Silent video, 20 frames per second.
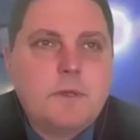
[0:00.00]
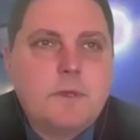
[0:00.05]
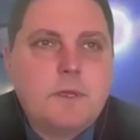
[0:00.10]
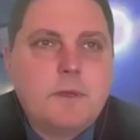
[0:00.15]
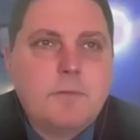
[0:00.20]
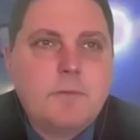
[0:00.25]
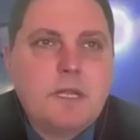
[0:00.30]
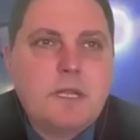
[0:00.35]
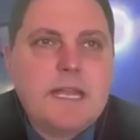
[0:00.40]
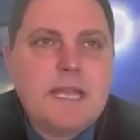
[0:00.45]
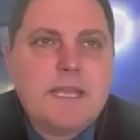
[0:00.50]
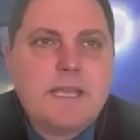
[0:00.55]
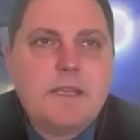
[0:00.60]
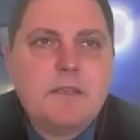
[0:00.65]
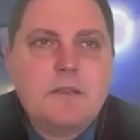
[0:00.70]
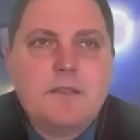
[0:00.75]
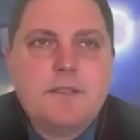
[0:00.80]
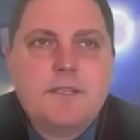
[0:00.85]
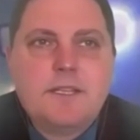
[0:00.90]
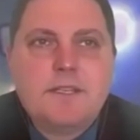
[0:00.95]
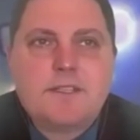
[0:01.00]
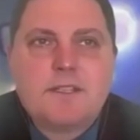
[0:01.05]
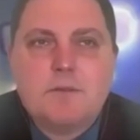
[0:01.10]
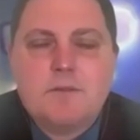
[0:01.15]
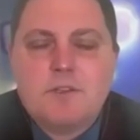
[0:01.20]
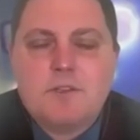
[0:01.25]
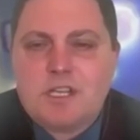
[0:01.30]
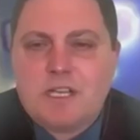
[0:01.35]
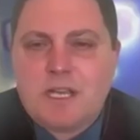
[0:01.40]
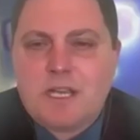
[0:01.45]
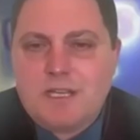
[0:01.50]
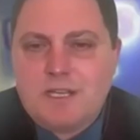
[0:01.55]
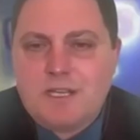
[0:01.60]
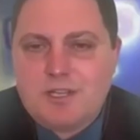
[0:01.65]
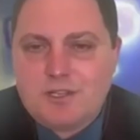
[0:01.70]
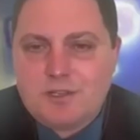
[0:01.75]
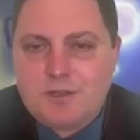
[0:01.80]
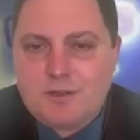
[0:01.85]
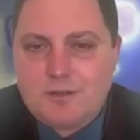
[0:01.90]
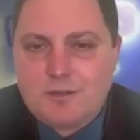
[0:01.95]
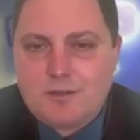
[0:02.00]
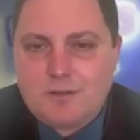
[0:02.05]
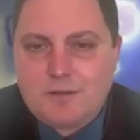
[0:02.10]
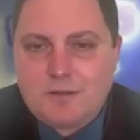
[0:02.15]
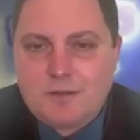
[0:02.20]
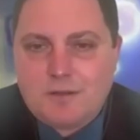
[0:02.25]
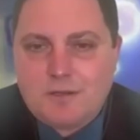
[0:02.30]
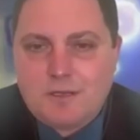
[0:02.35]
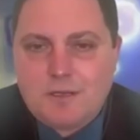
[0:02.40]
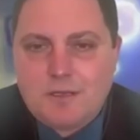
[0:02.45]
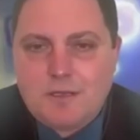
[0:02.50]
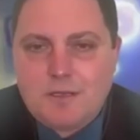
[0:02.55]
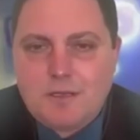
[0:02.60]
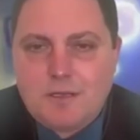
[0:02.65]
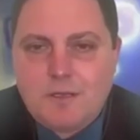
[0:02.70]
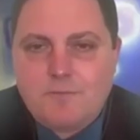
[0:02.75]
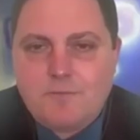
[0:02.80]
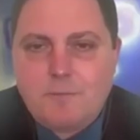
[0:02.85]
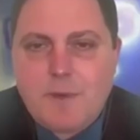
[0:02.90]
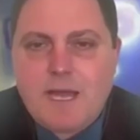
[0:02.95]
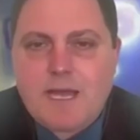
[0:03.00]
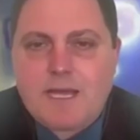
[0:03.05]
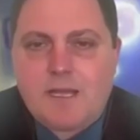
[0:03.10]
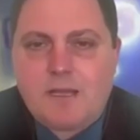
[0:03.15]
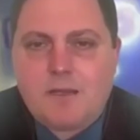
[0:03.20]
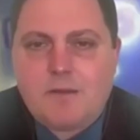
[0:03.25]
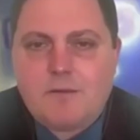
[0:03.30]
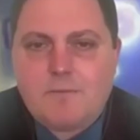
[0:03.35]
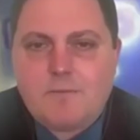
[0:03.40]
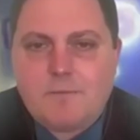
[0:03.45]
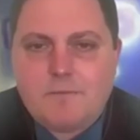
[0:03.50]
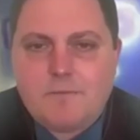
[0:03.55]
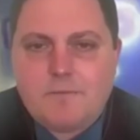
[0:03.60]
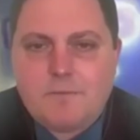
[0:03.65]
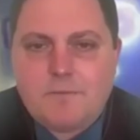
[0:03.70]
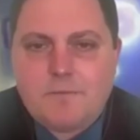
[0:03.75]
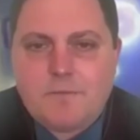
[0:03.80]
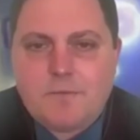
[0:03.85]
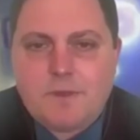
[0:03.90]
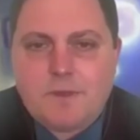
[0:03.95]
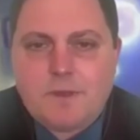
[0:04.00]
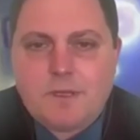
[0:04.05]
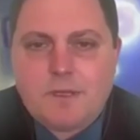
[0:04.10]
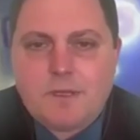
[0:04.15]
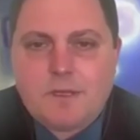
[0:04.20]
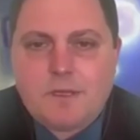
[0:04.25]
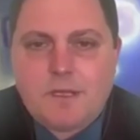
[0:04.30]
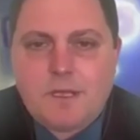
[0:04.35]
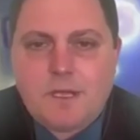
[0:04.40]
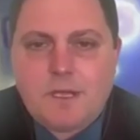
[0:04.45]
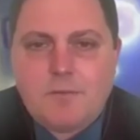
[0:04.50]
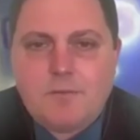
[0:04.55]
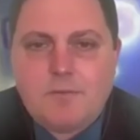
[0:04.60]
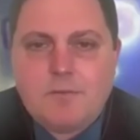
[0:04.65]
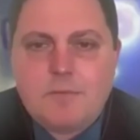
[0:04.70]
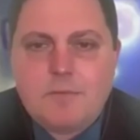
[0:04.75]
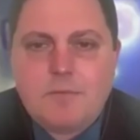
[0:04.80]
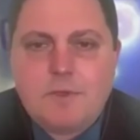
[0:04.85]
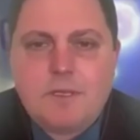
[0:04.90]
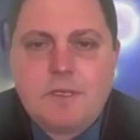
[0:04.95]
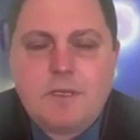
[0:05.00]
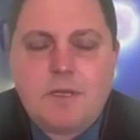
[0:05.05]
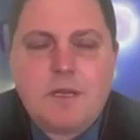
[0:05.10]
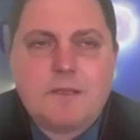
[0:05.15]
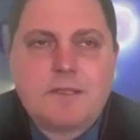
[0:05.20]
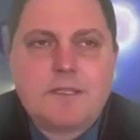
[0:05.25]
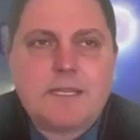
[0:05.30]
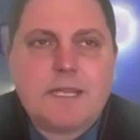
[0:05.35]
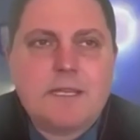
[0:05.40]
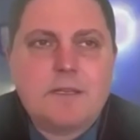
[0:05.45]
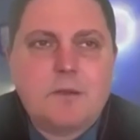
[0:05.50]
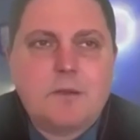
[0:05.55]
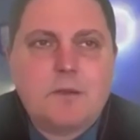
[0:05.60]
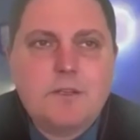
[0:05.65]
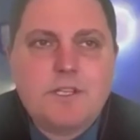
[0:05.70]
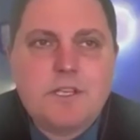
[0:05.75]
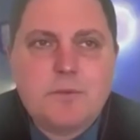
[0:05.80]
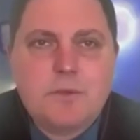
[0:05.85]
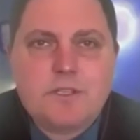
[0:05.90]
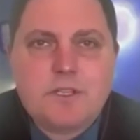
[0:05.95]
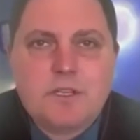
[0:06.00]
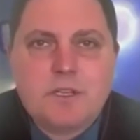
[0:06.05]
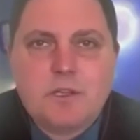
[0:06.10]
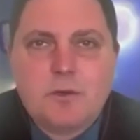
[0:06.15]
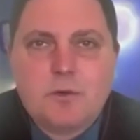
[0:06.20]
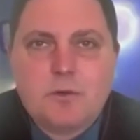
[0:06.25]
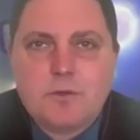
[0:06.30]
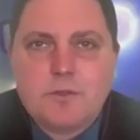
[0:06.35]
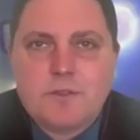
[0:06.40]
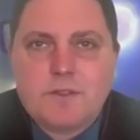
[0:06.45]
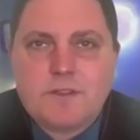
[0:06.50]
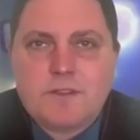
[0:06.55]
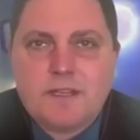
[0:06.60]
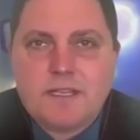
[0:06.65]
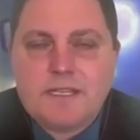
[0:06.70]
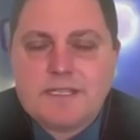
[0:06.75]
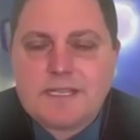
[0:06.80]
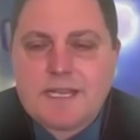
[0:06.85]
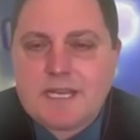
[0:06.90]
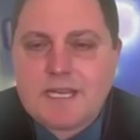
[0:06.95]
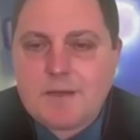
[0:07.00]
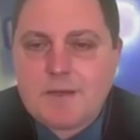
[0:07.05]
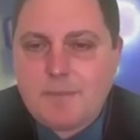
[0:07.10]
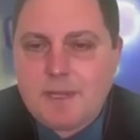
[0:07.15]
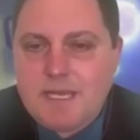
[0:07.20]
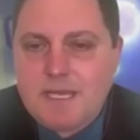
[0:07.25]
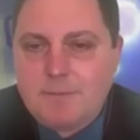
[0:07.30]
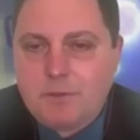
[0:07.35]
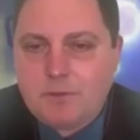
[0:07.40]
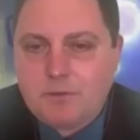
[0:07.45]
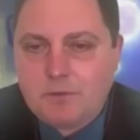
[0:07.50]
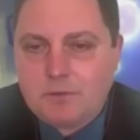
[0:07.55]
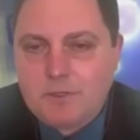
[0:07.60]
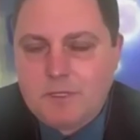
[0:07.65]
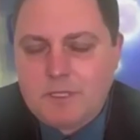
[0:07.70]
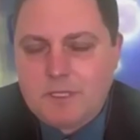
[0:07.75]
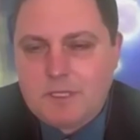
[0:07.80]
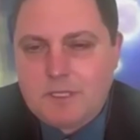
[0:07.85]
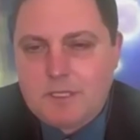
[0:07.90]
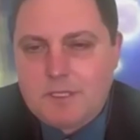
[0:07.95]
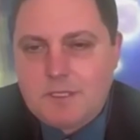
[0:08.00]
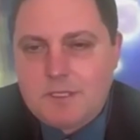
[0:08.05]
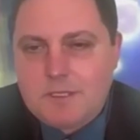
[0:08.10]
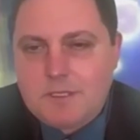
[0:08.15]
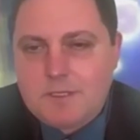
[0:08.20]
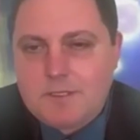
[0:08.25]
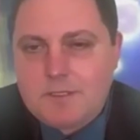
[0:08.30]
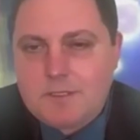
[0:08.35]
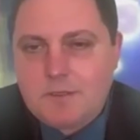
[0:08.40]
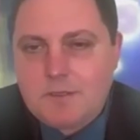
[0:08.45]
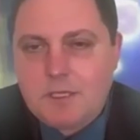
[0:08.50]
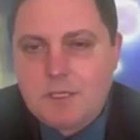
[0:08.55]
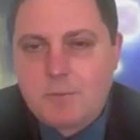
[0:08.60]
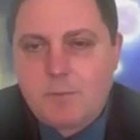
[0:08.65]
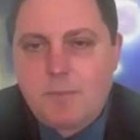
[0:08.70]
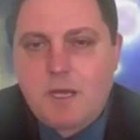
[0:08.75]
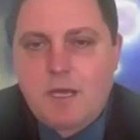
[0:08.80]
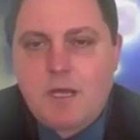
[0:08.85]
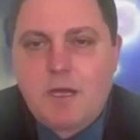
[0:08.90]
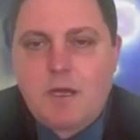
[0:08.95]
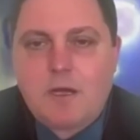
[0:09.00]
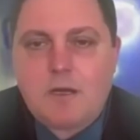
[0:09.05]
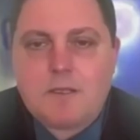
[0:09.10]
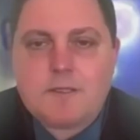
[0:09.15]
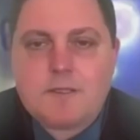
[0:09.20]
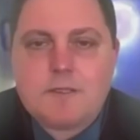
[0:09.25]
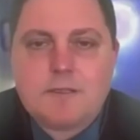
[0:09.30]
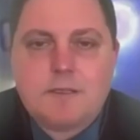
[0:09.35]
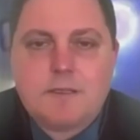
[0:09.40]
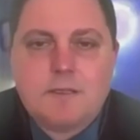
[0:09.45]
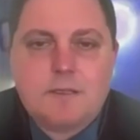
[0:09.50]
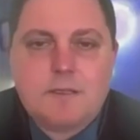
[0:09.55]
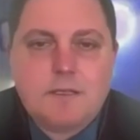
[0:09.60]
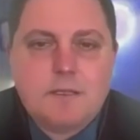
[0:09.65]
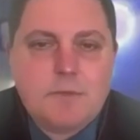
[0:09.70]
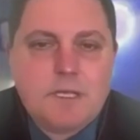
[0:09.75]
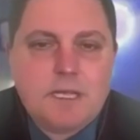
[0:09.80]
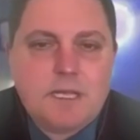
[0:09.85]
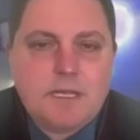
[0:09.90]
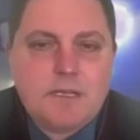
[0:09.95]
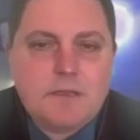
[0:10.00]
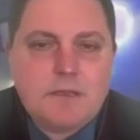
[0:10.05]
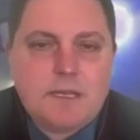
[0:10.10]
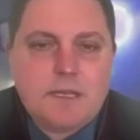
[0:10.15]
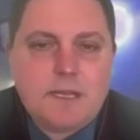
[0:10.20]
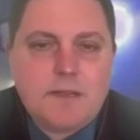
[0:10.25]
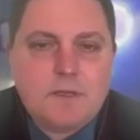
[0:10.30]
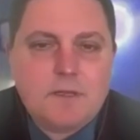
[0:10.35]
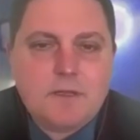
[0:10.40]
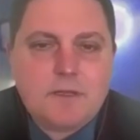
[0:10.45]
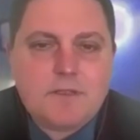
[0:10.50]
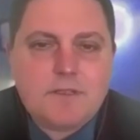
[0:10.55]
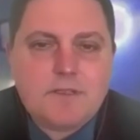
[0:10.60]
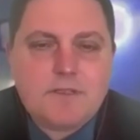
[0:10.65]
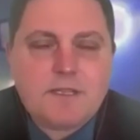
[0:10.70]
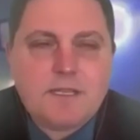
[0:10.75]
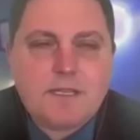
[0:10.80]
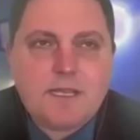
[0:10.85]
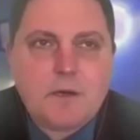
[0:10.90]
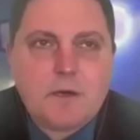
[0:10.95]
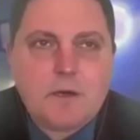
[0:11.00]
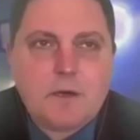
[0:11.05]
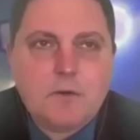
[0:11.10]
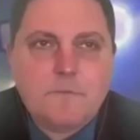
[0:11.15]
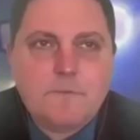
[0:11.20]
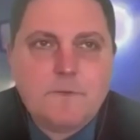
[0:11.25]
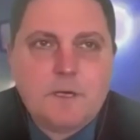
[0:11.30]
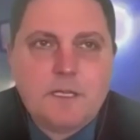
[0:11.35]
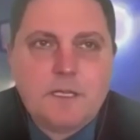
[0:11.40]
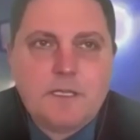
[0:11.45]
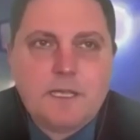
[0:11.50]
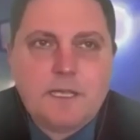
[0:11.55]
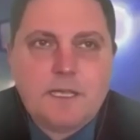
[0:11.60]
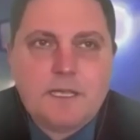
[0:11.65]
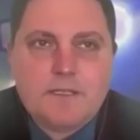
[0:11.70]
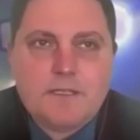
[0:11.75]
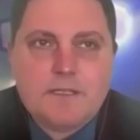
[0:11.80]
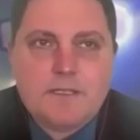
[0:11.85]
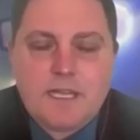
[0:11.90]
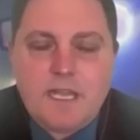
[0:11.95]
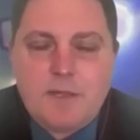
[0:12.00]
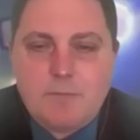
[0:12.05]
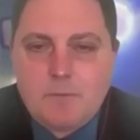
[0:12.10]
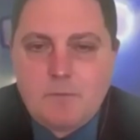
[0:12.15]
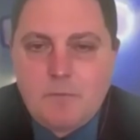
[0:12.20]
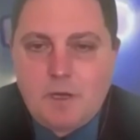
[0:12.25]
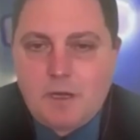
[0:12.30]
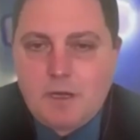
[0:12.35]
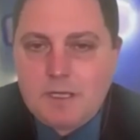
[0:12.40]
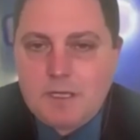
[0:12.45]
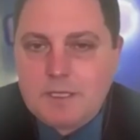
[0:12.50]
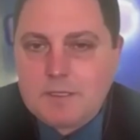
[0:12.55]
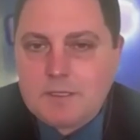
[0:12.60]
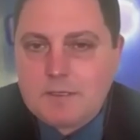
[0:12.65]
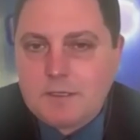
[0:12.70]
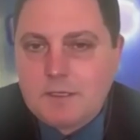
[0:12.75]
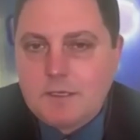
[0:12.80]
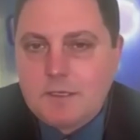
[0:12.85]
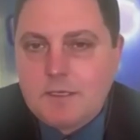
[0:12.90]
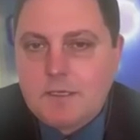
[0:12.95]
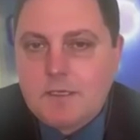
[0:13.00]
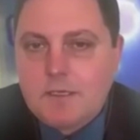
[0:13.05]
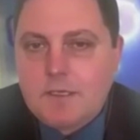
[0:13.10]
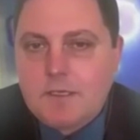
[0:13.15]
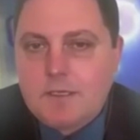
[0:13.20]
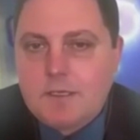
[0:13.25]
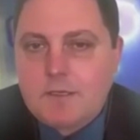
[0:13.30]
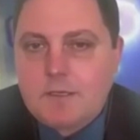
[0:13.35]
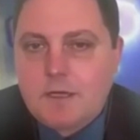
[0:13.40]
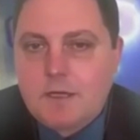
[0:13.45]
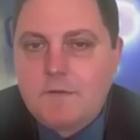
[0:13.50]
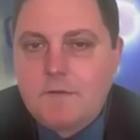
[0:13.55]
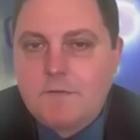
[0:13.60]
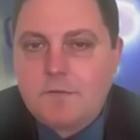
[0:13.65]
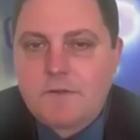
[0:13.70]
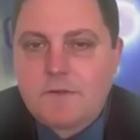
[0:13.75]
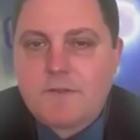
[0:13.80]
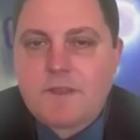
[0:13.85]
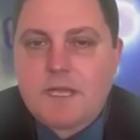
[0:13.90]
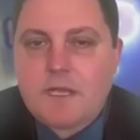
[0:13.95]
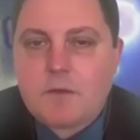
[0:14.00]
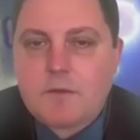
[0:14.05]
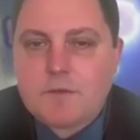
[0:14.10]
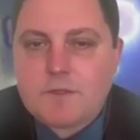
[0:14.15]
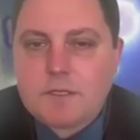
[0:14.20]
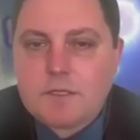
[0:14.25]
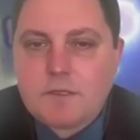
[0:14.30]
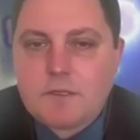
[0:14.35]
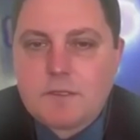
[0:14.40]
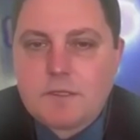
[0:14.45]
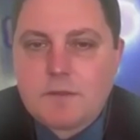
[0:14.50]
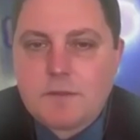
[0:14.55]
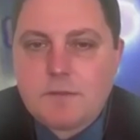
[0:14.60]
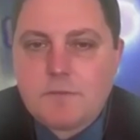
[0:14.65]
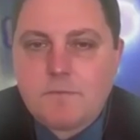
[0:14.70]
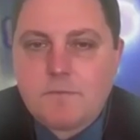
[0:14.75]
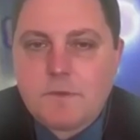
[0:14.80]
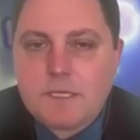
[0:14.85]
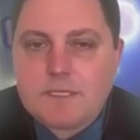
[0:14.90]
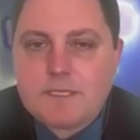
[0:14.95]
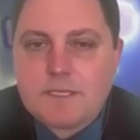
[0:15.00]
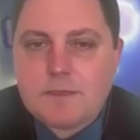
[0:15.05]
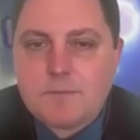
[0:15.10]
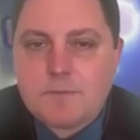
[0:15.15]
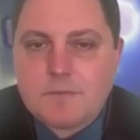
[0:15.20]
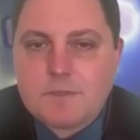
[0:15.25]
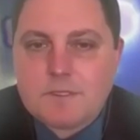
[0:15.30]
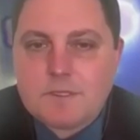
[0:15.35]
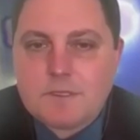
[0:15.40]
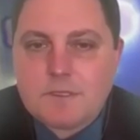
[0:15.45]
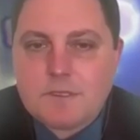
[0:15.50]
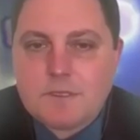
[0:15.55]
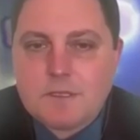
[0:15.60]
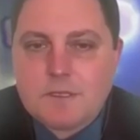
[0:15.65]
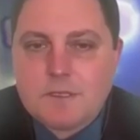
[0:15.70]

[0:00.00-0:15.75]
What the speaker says: molecular dissociation of man, a technology which can cause things and people to come apart at the molecular level. And I just think how horrifying that is. And keep in mind that over 1,000 victims